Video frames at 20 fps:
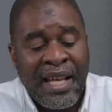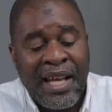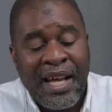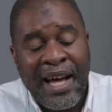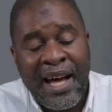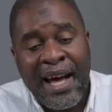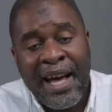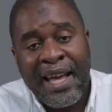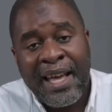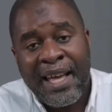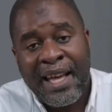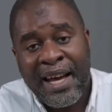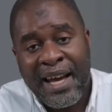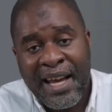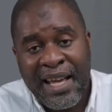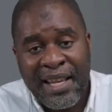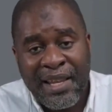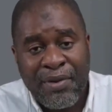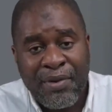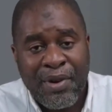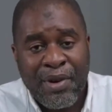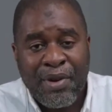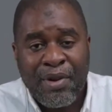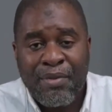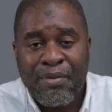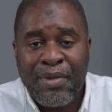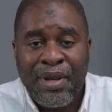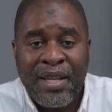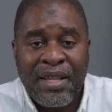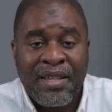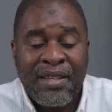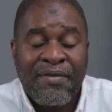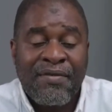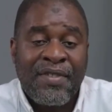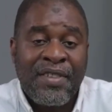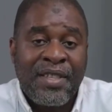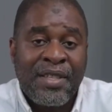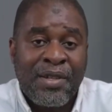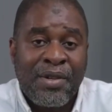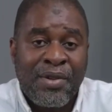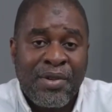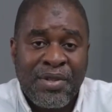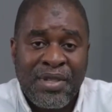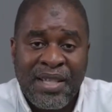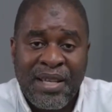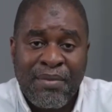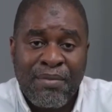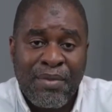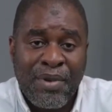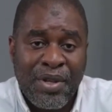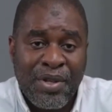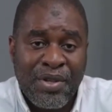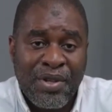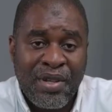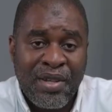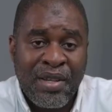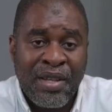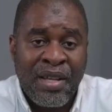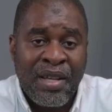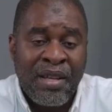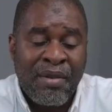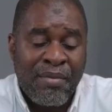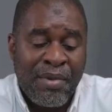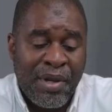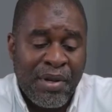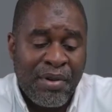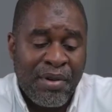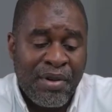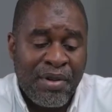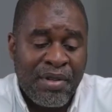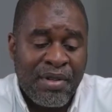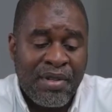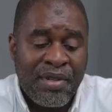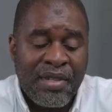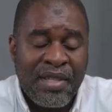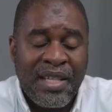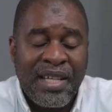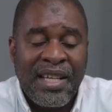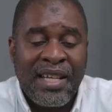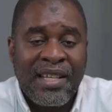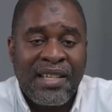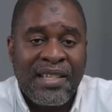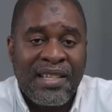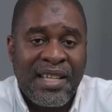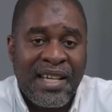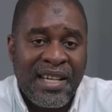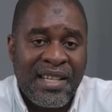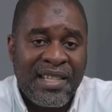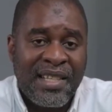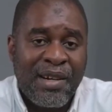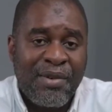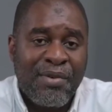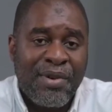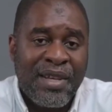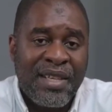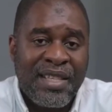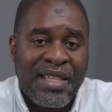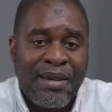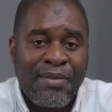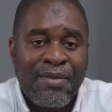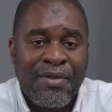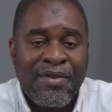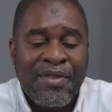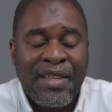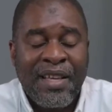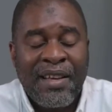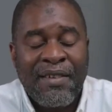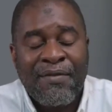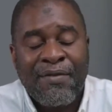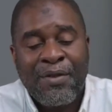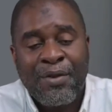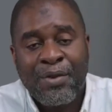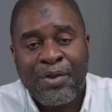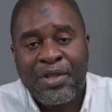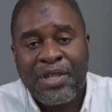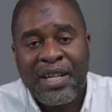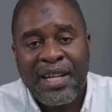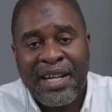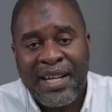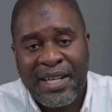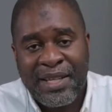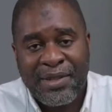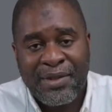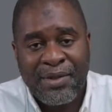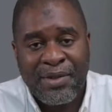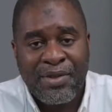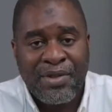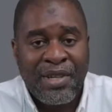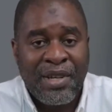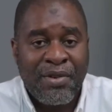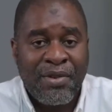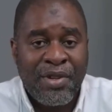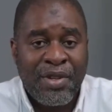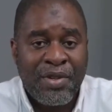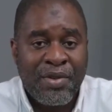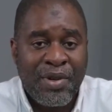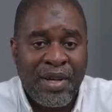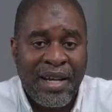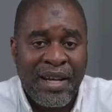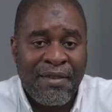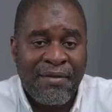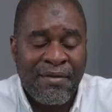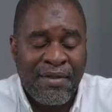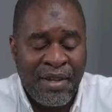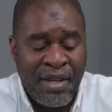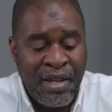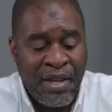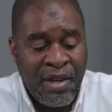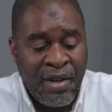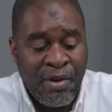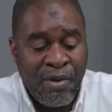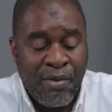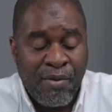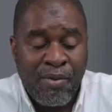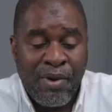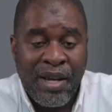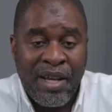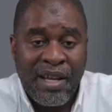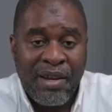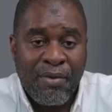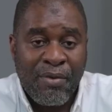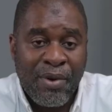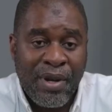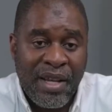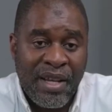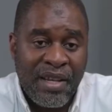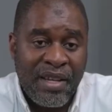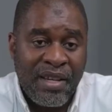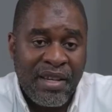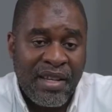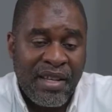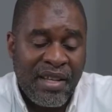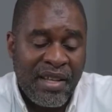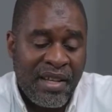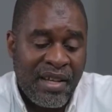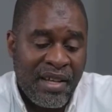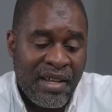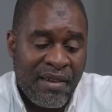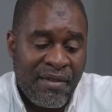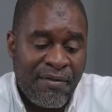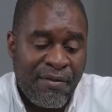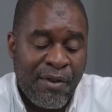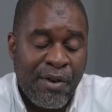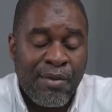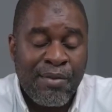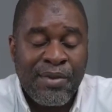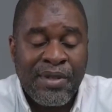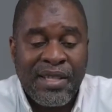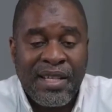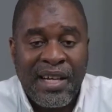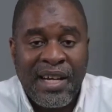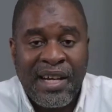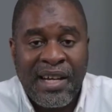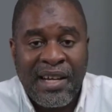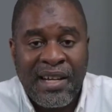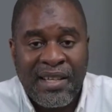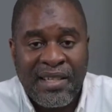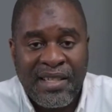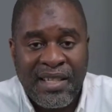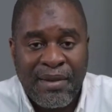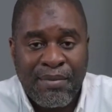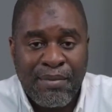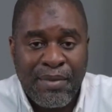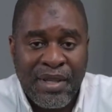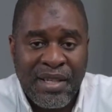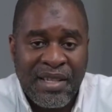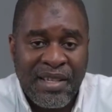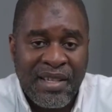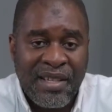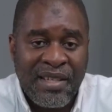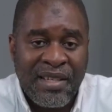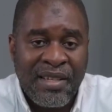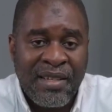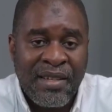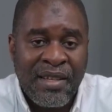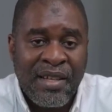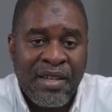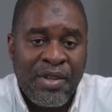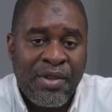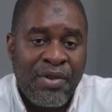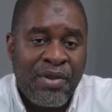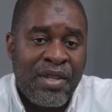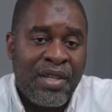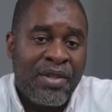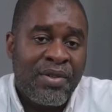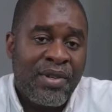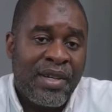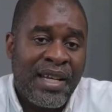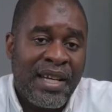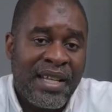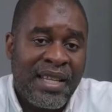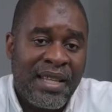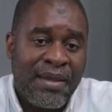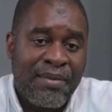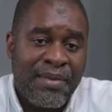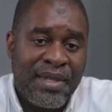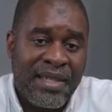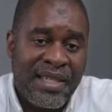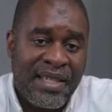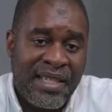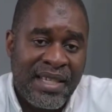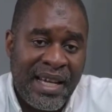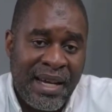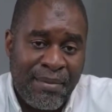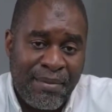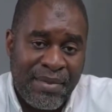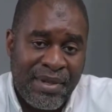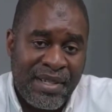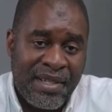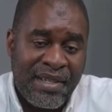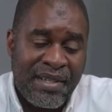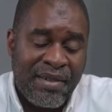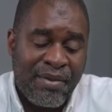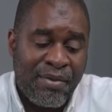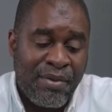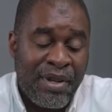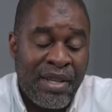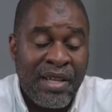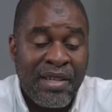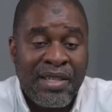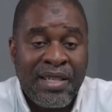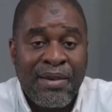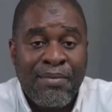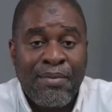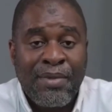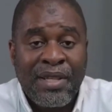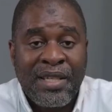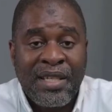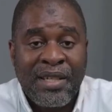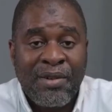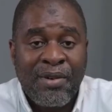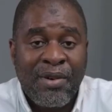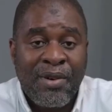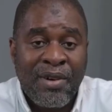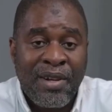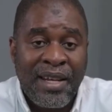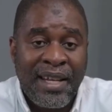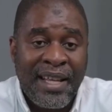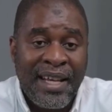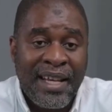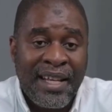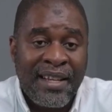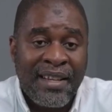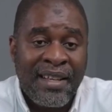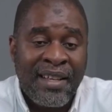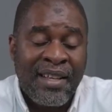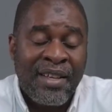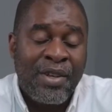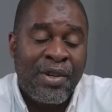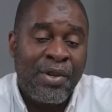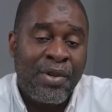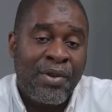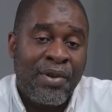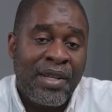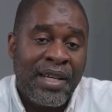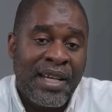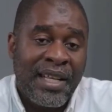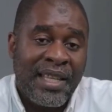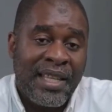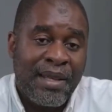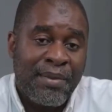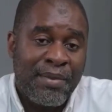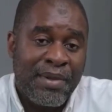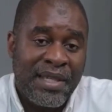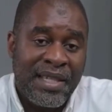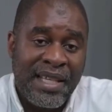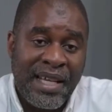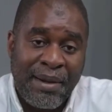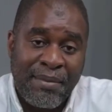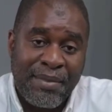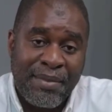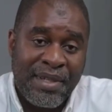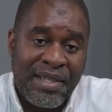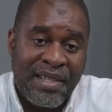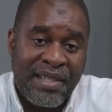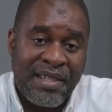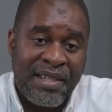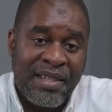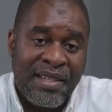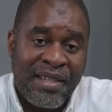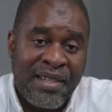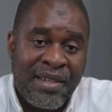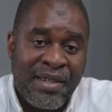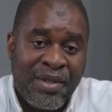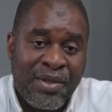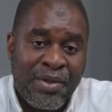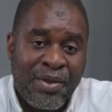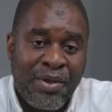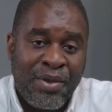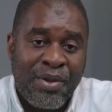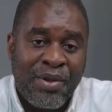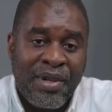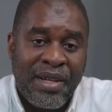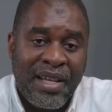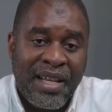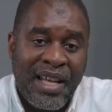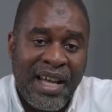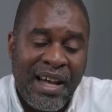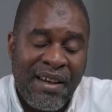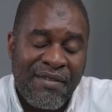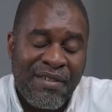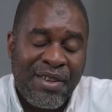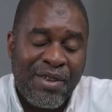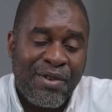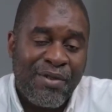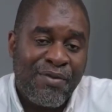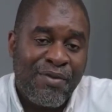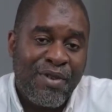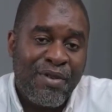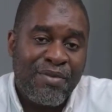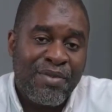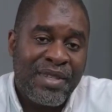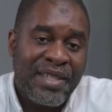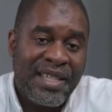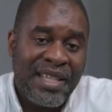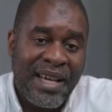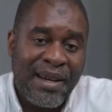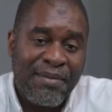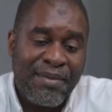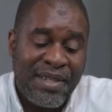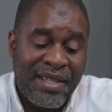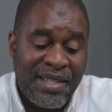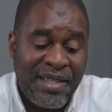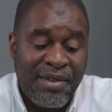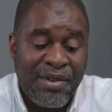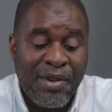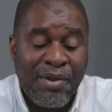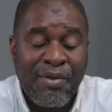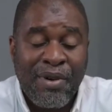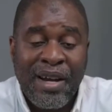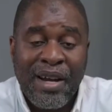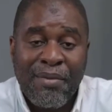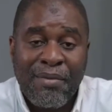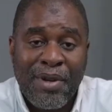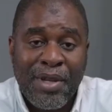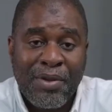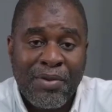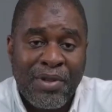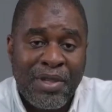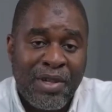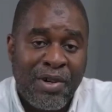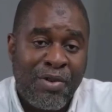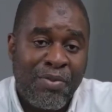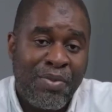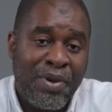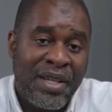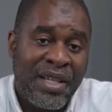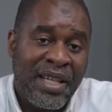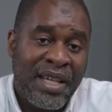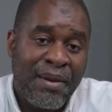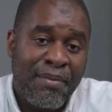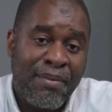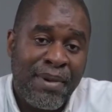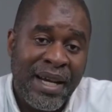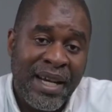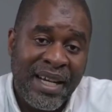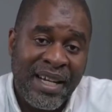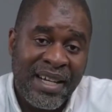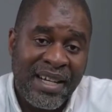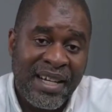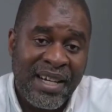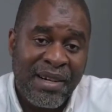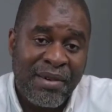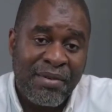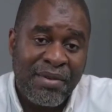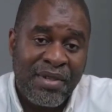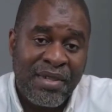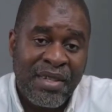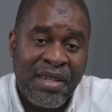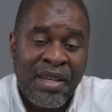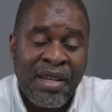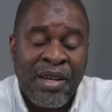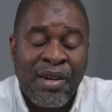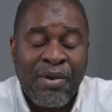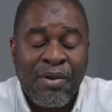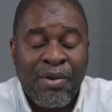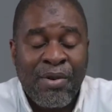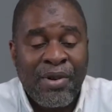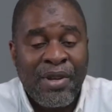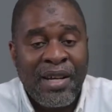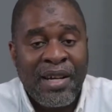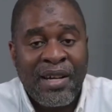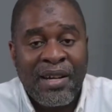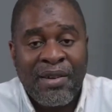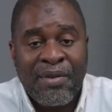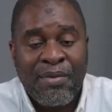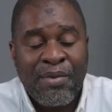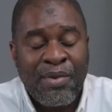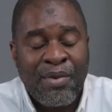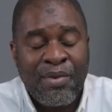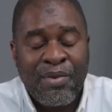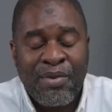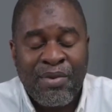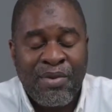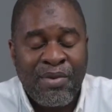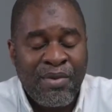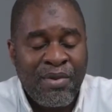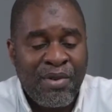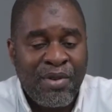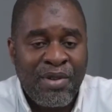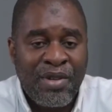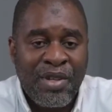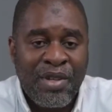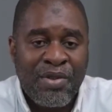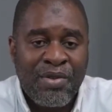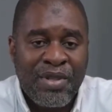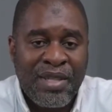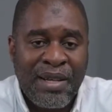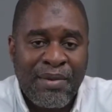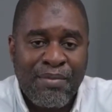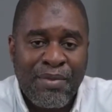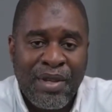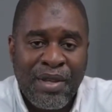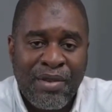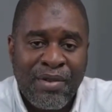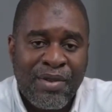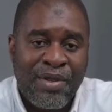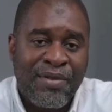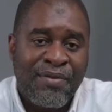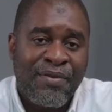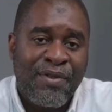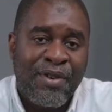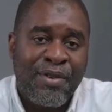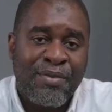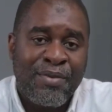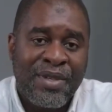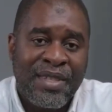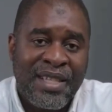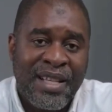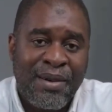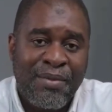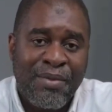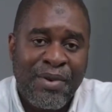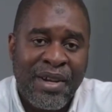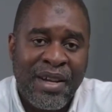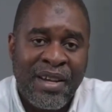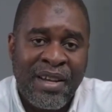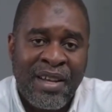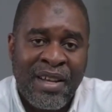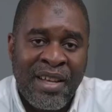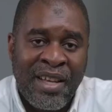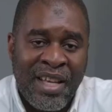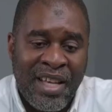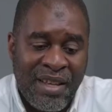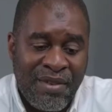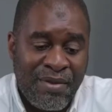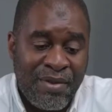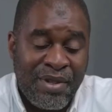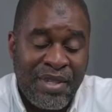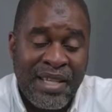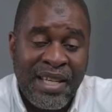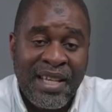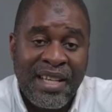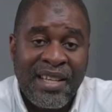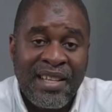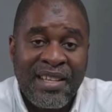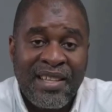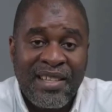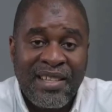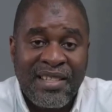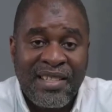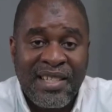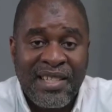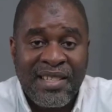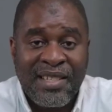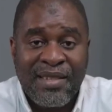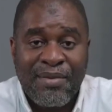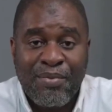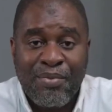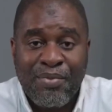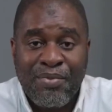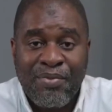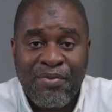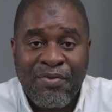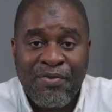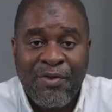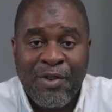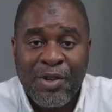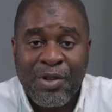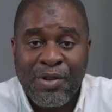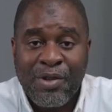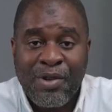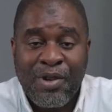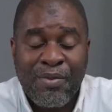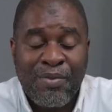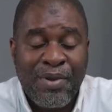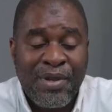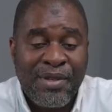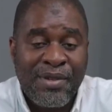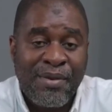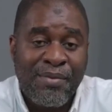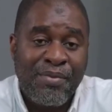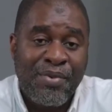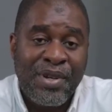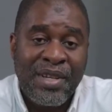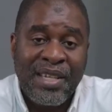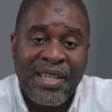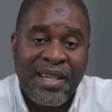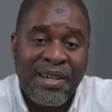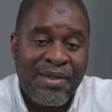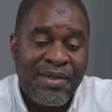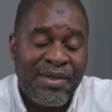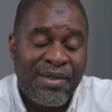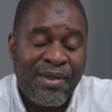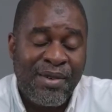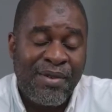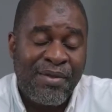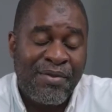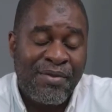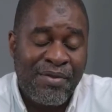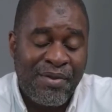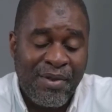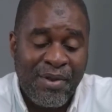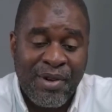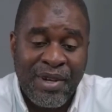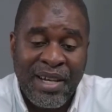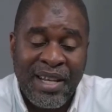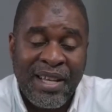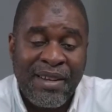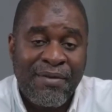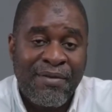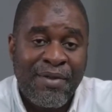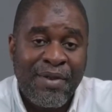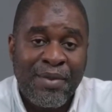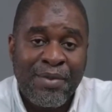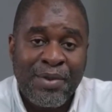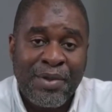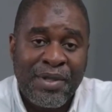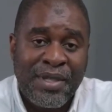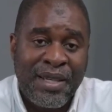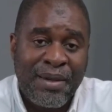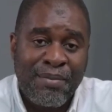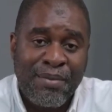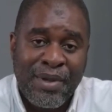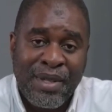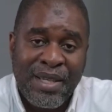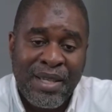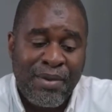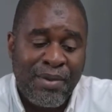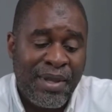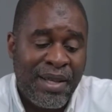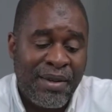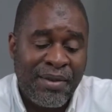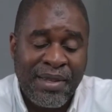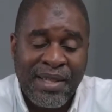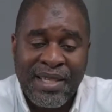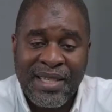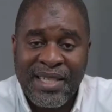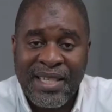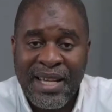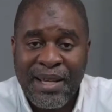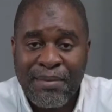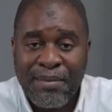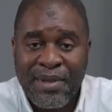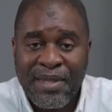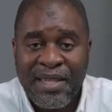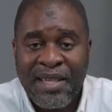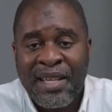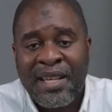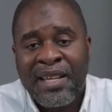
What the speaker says: I highly recommend physical submission because it takes away some of the future hassles you're going to have. When forms are submitted, you need to get them stamped. When you're submitting online, you don't get them stamped. So having your form stamped is a requirement when you're opening a bank account, or you need to submit those forms somewhere. If you take just photocopies or printouts of online forms you submitted without the stamps,